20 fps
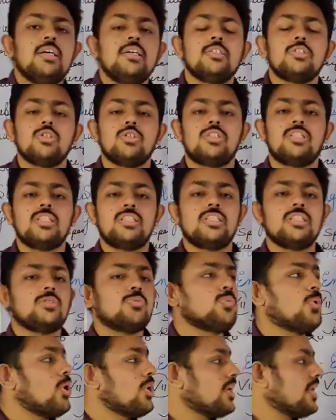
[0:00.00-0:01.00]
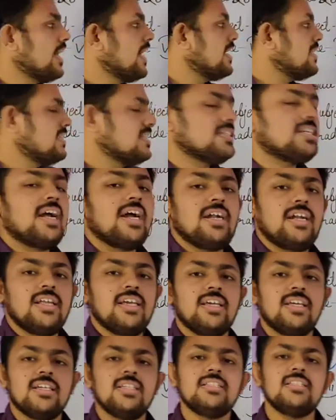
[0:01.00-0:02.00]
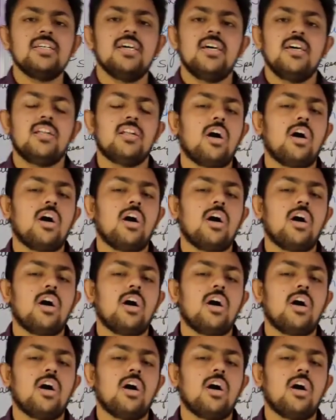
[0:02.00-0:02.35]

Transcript: So this is what essay writing is.